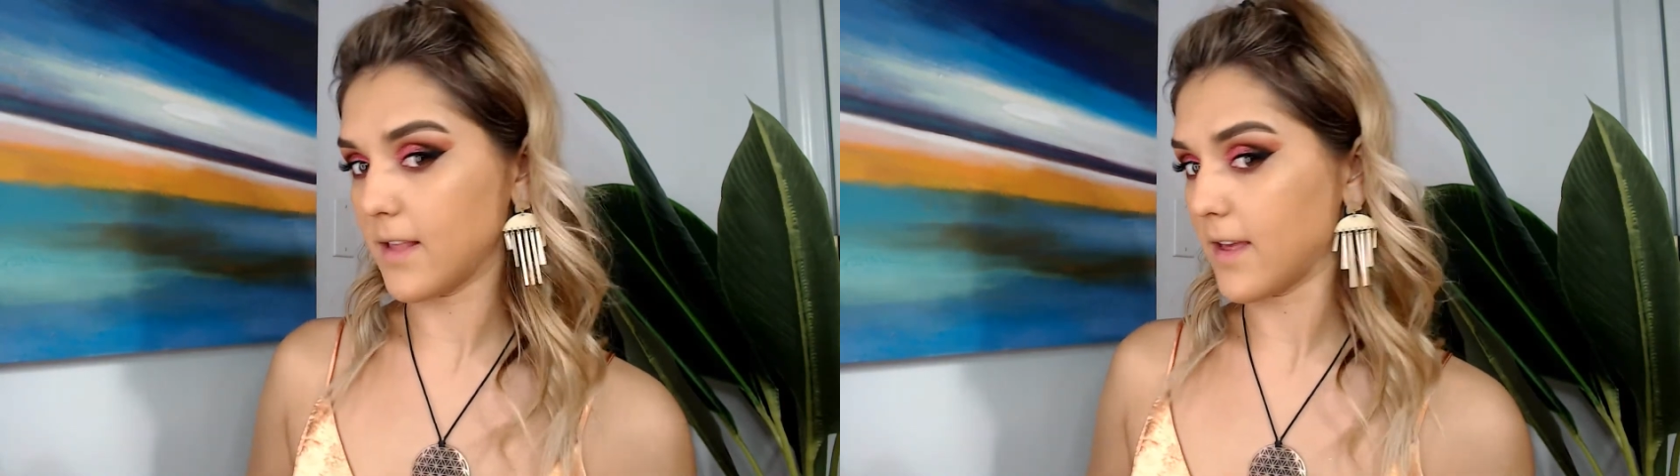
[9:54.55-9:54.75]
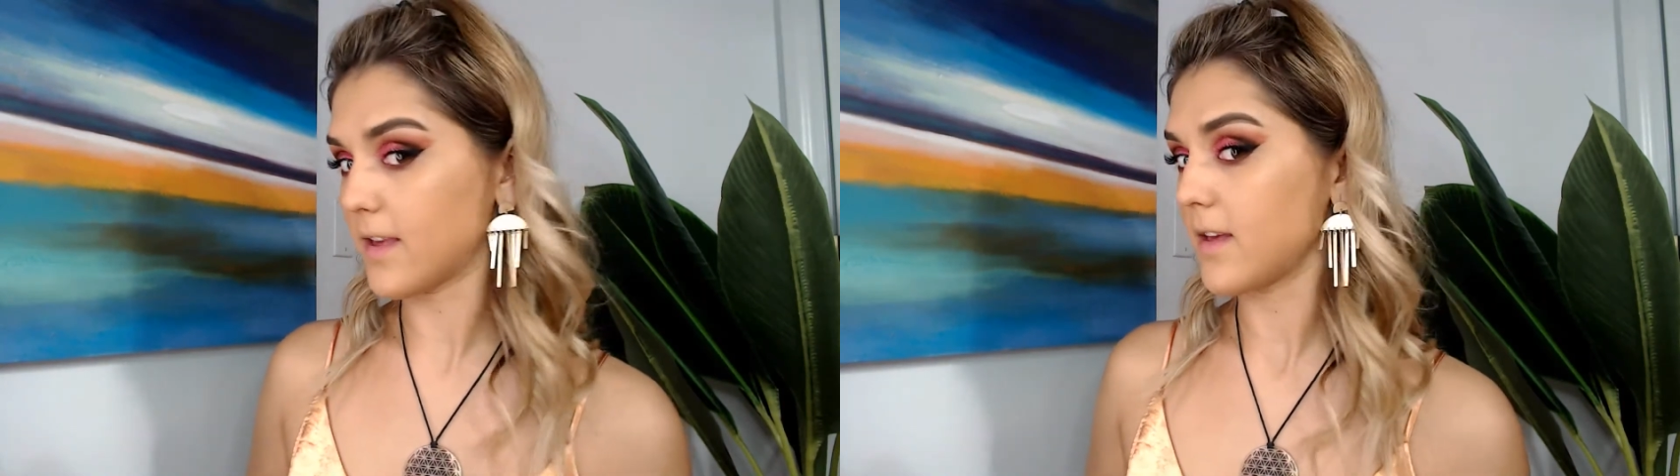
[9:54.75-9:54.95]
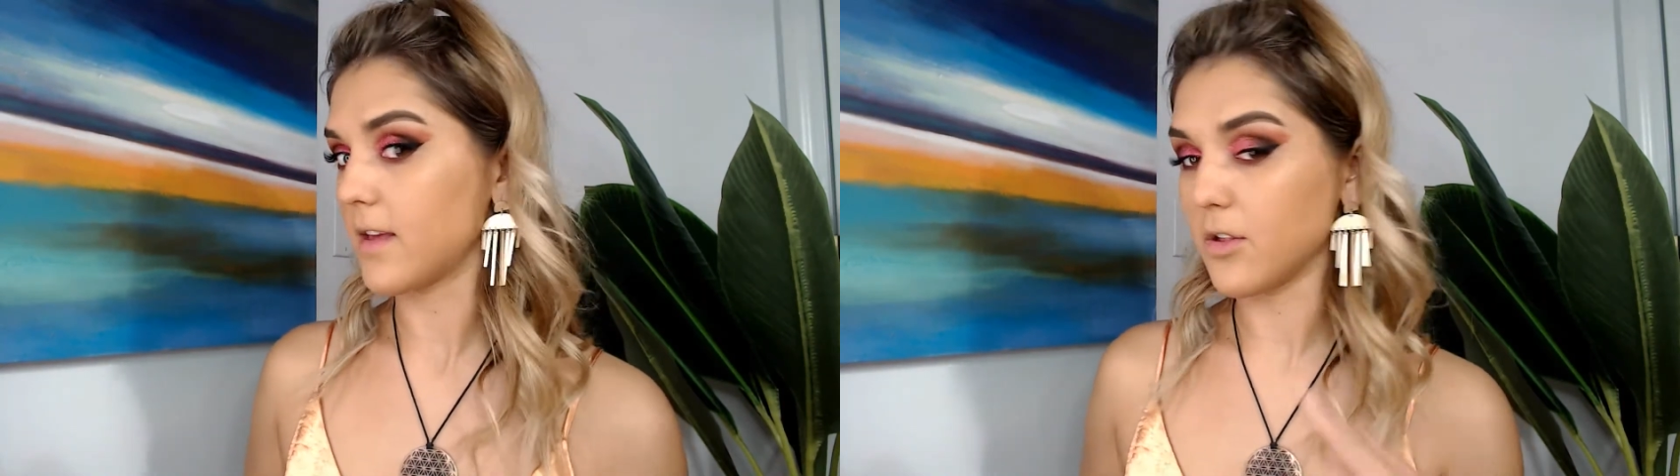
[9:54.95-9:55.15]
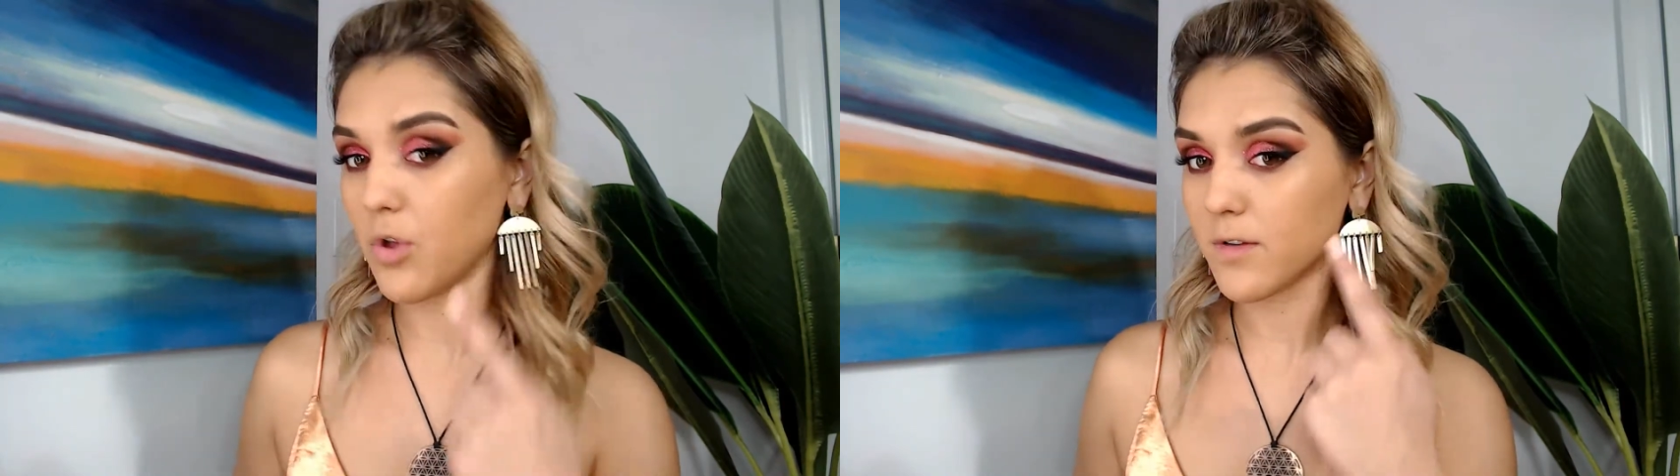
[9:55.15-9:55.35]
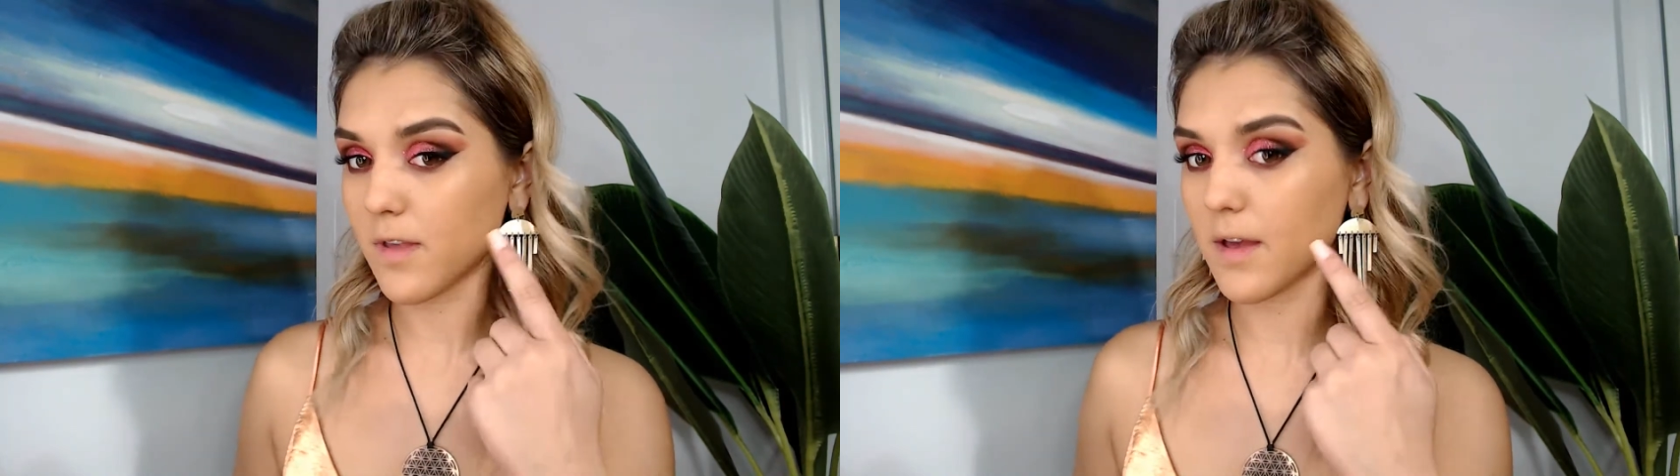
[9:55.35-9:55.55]
Like, it
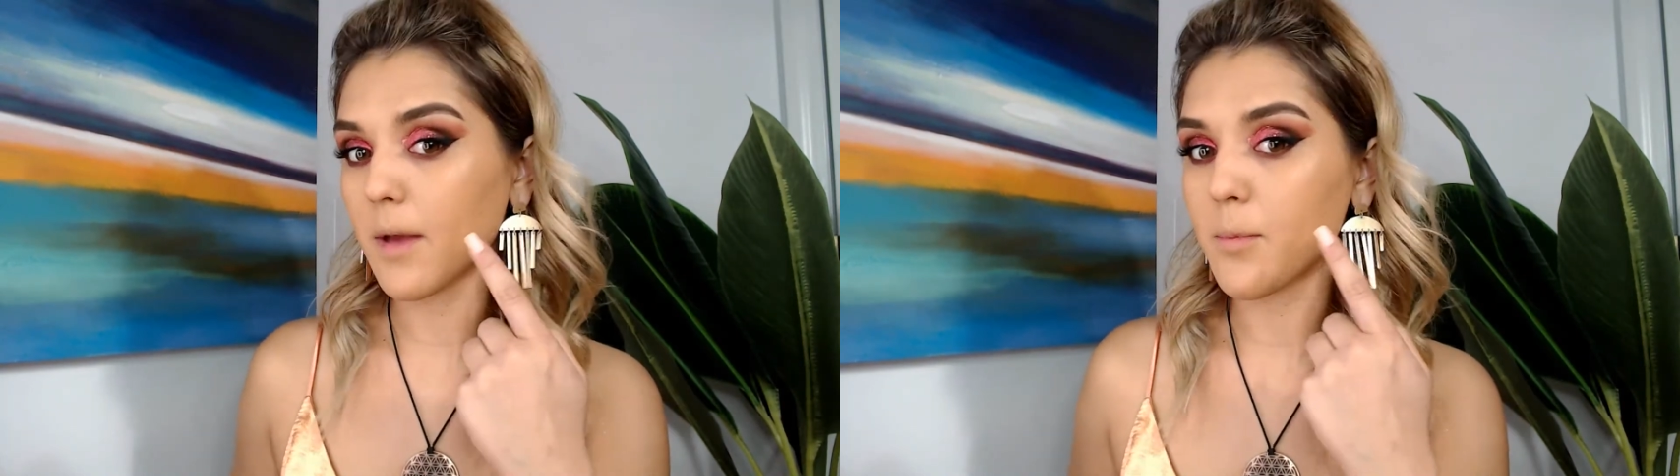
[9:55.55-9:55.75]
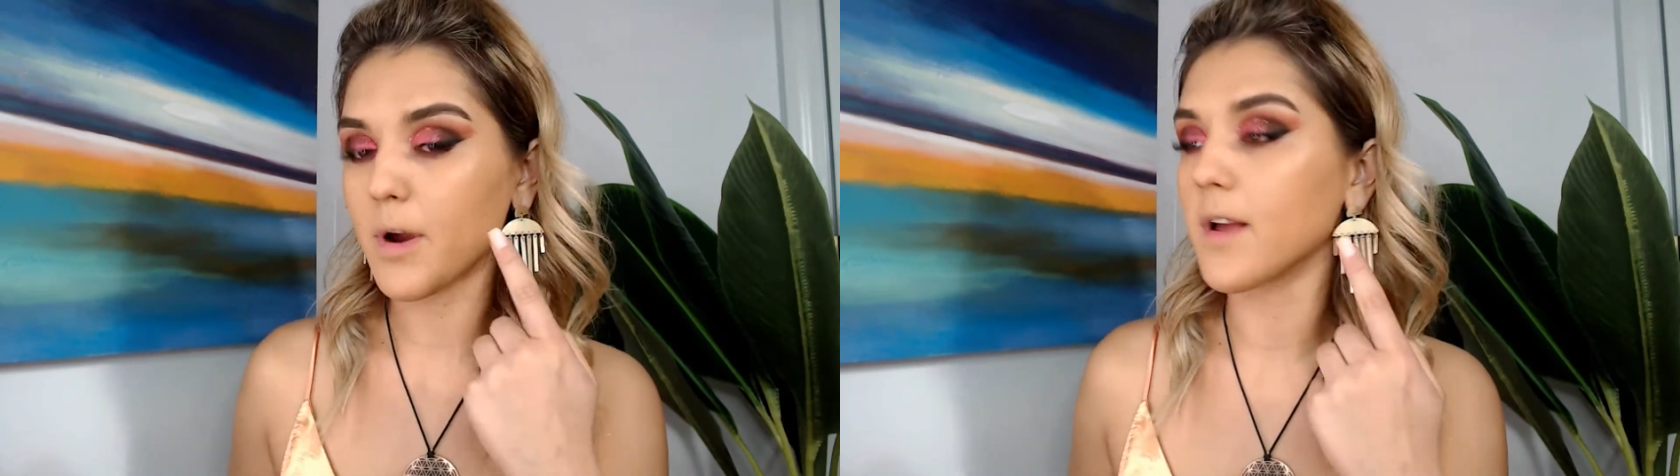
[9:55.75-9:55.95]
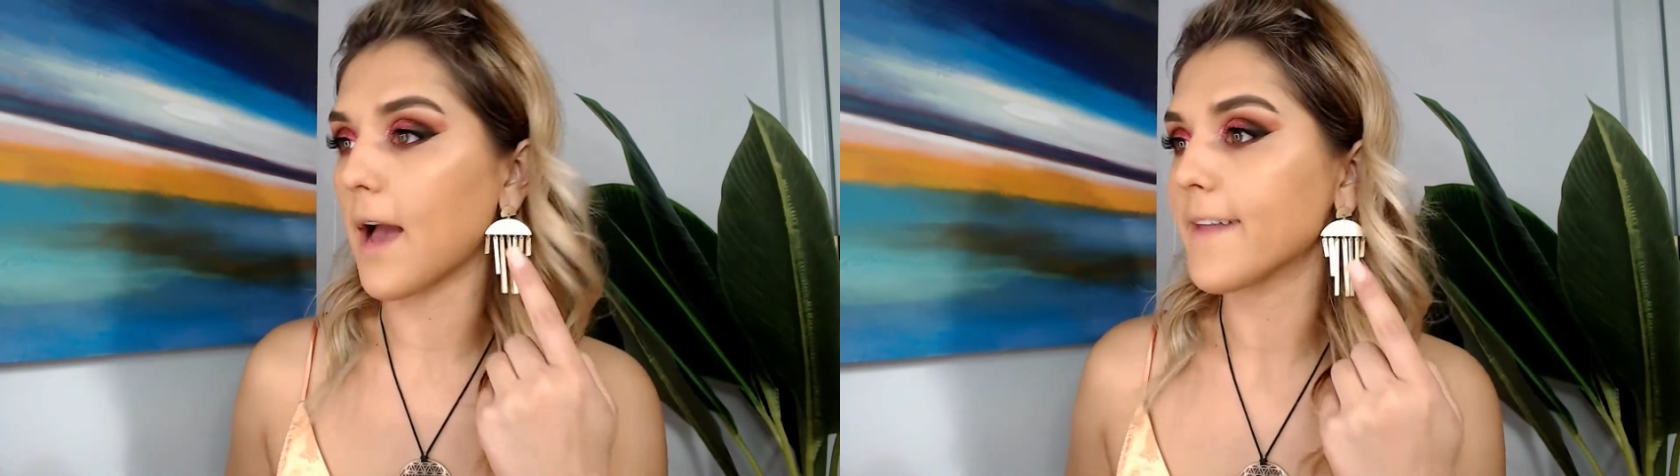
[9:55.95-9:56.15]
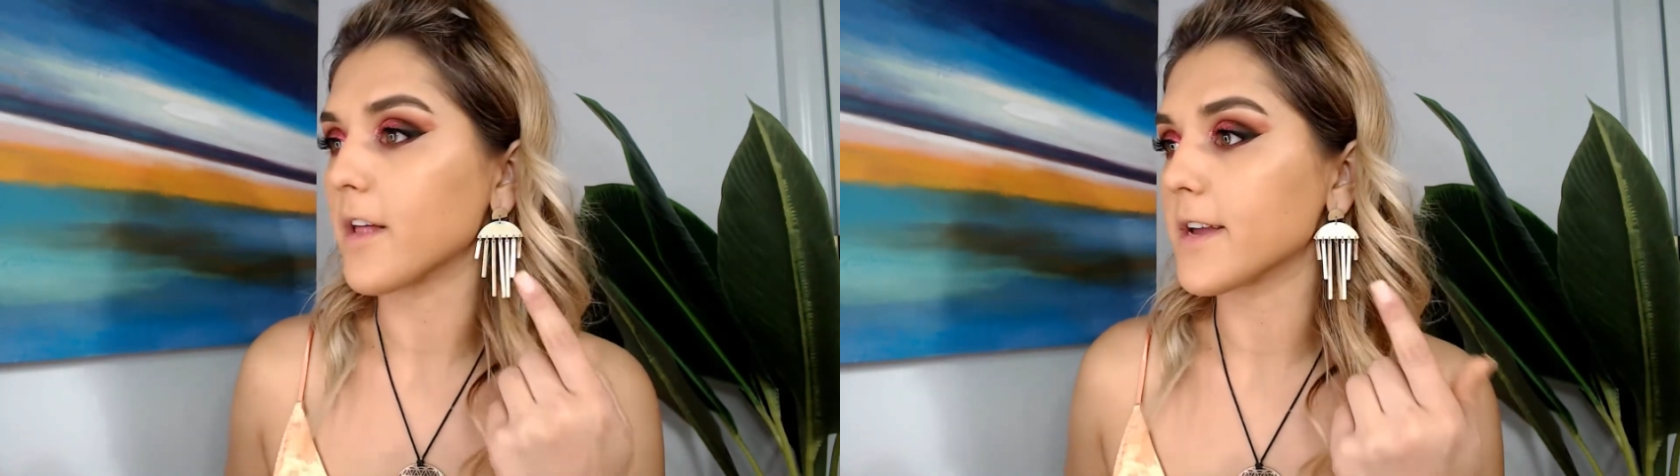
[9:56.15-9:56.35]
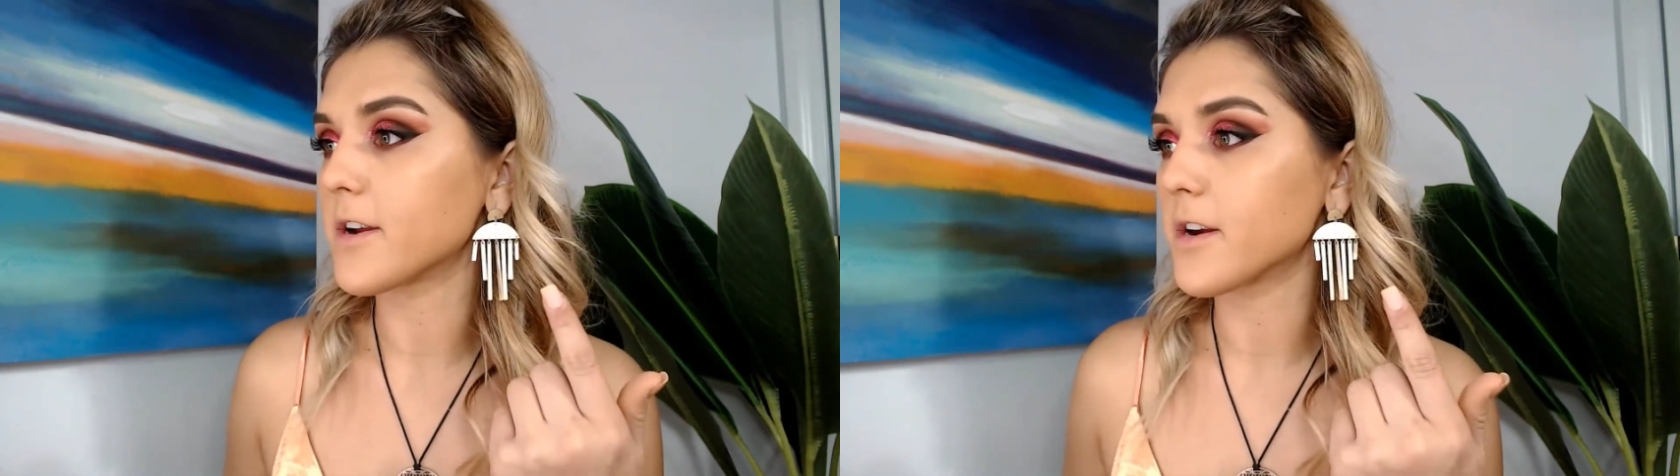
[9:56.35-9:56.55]
looks like I'm wearing
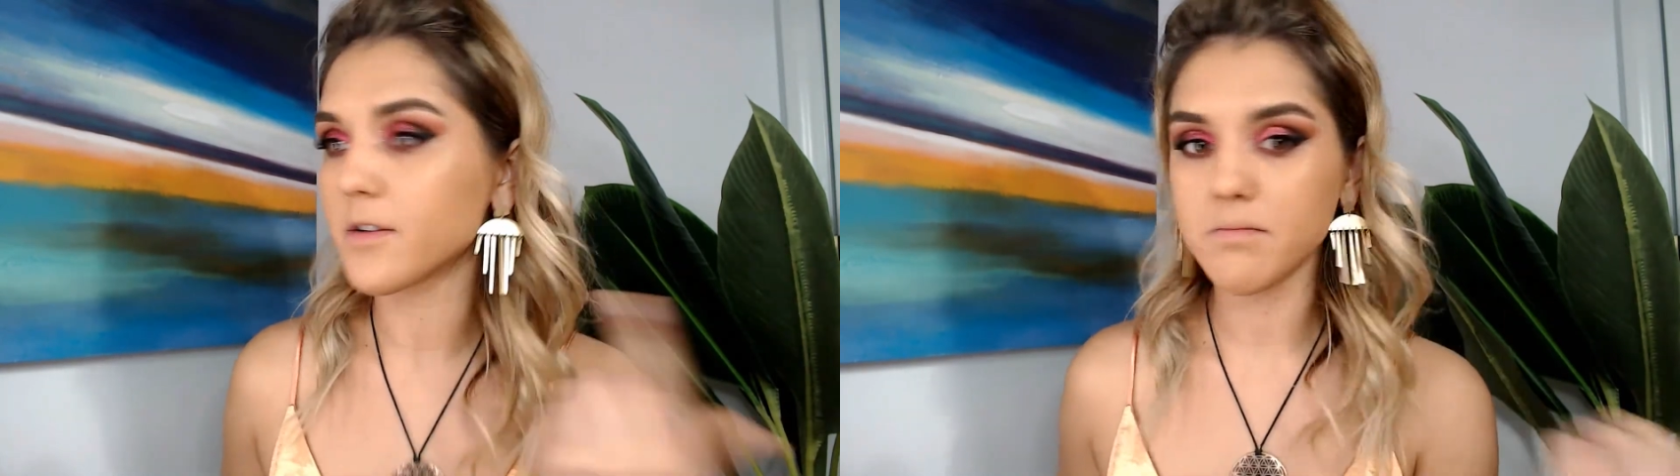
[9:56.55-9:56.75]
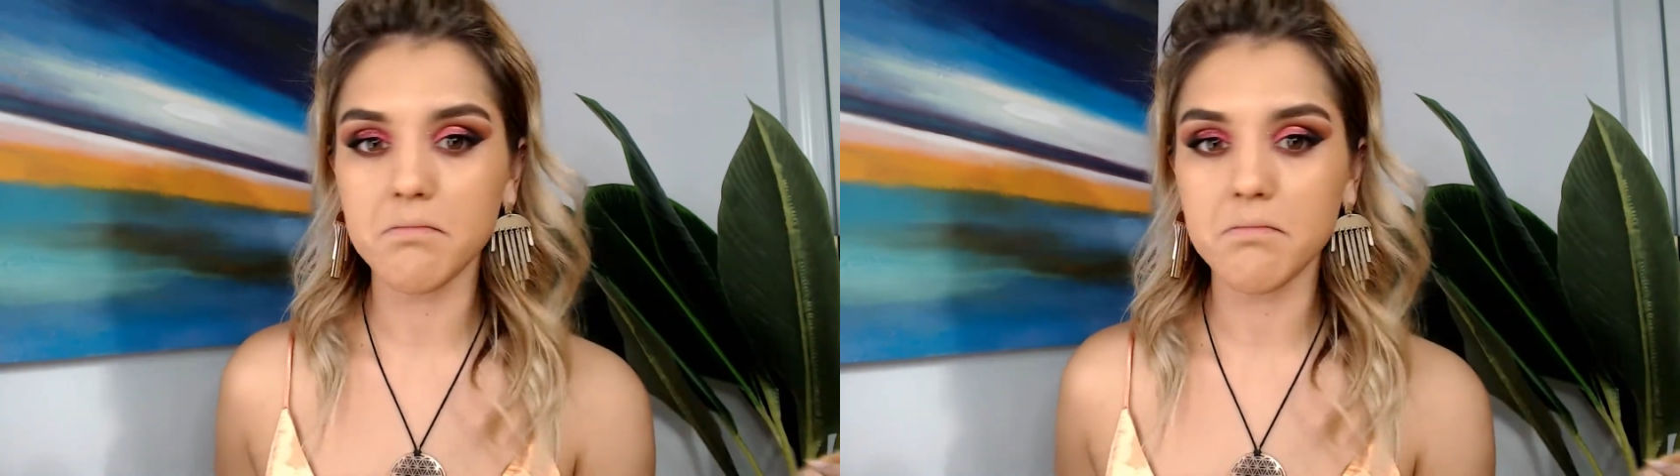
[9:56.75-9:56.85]
highlighter.